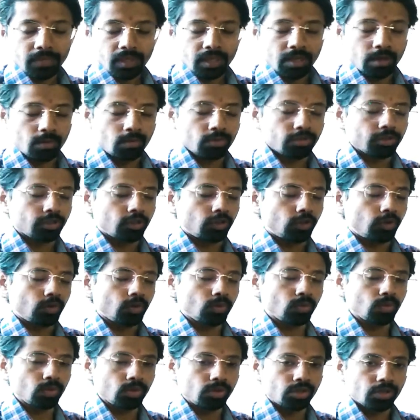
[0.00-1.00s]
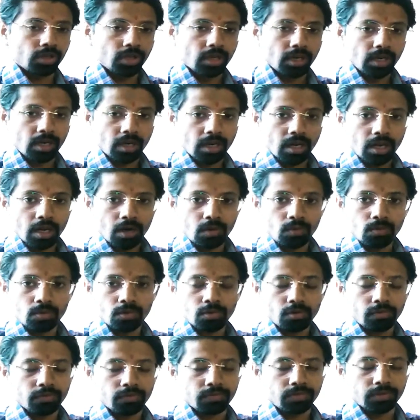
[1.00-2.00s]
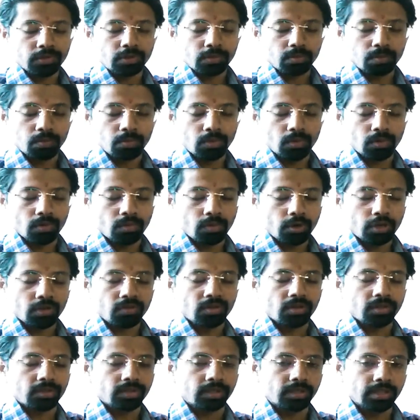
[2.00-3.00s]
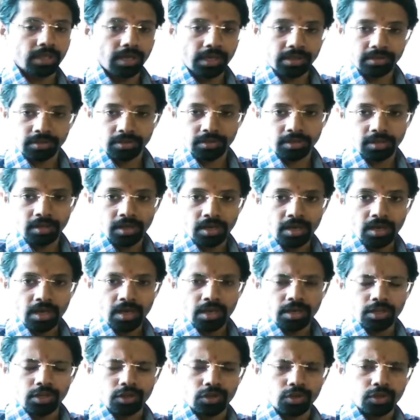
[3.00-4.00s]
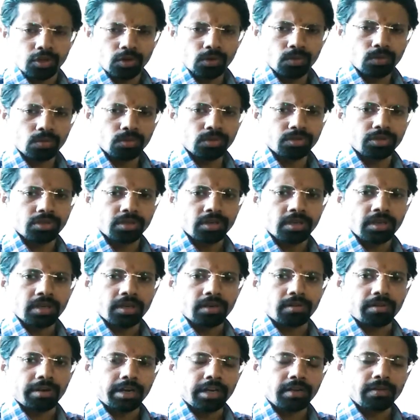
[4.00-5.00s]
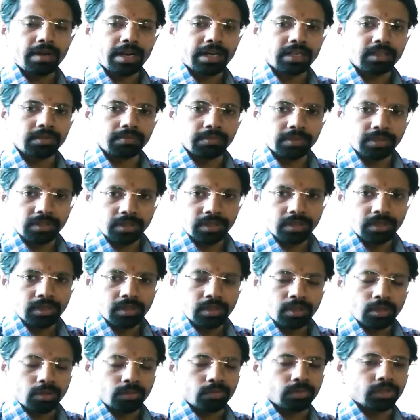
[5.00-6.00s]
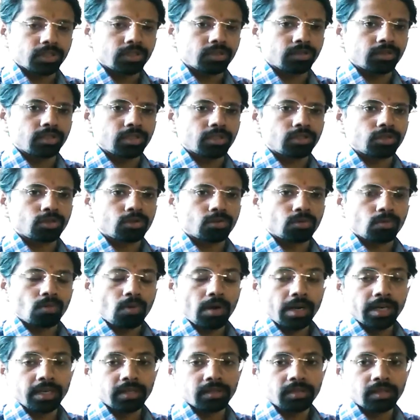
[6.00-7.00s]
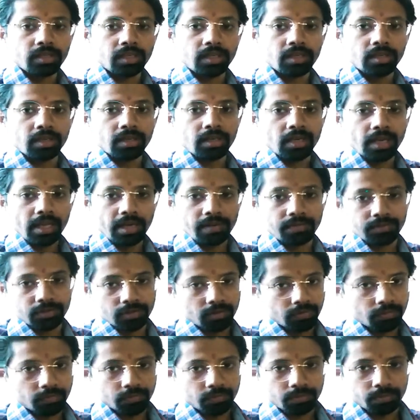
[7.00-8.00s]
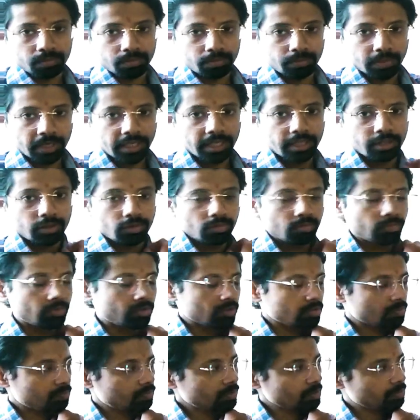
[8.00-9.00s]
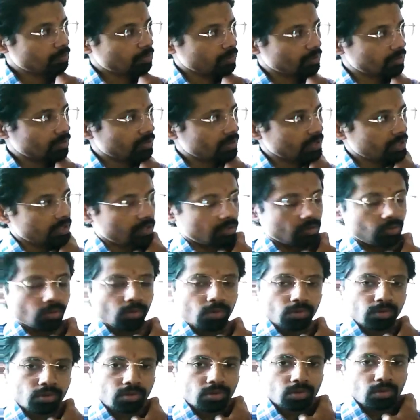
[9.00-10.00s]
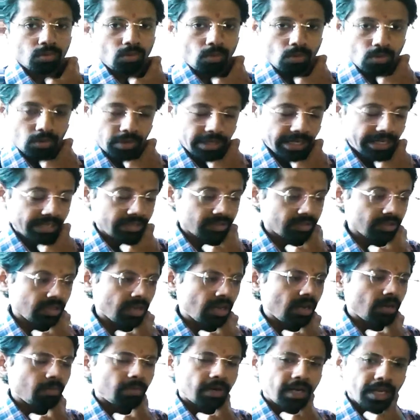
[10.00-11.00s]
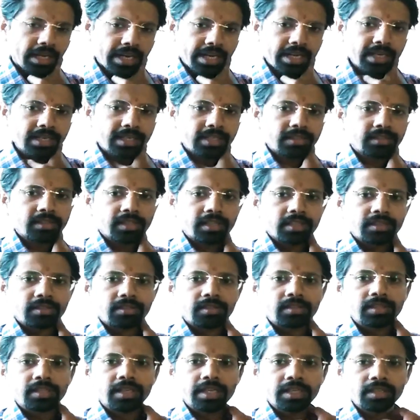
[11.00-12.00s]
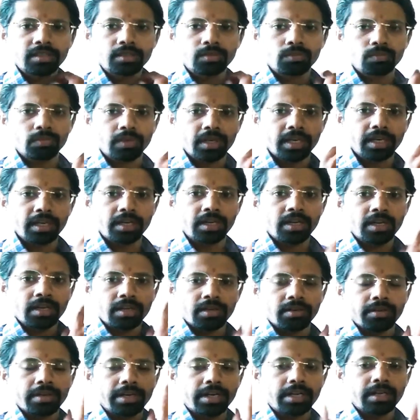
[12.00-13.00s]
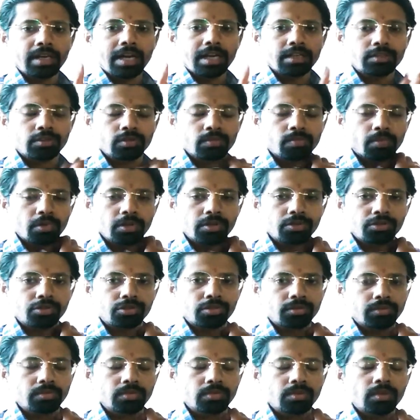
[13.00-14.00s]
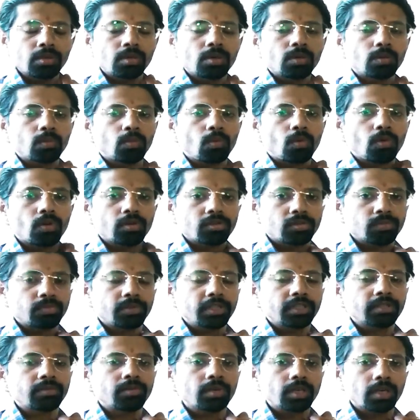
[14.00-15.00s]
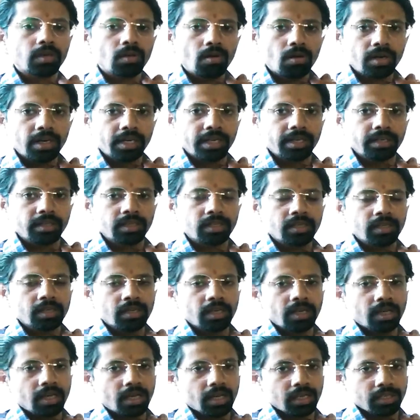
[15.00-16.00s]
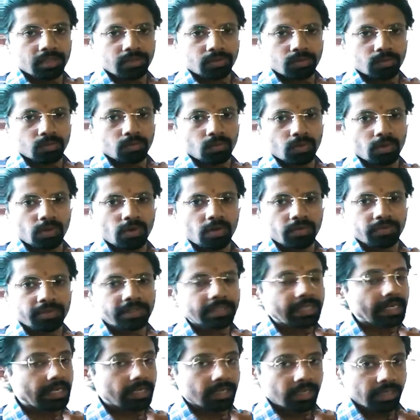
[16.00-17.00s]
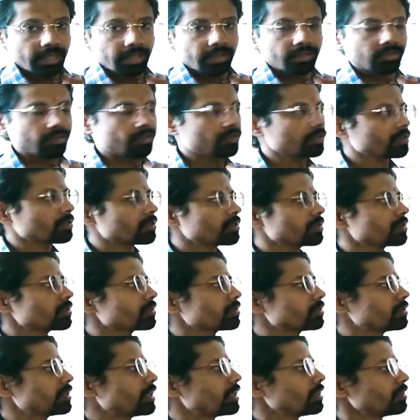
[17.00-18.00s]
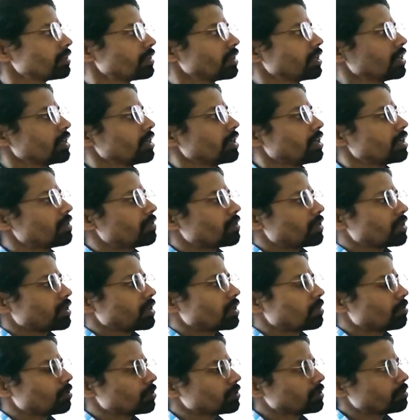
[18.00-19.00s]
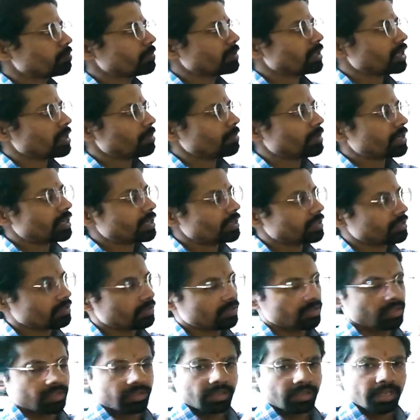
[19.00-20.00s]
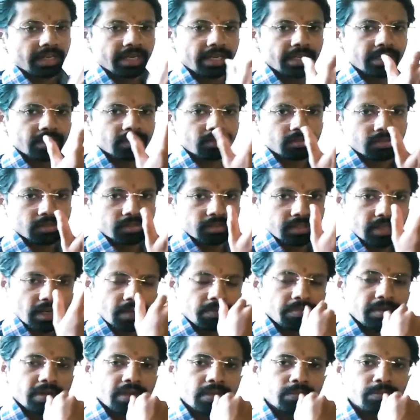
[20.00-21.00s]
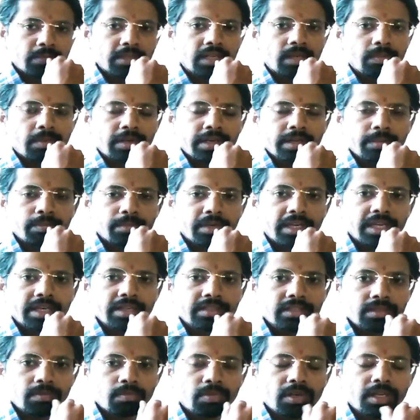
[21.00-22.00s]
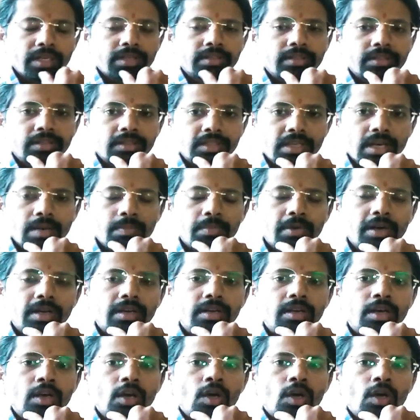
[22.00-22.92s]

There was a huge cloud of what you call as dust, huge radioactivity, which destroyed the lives of many numerous people in those old days. But again, it is an incident where radioactive pollution was being recorded as one of the deadliest. Then if we talk about the Minamata disease, again it's in Japan. Minamata Bay is a place in Japan.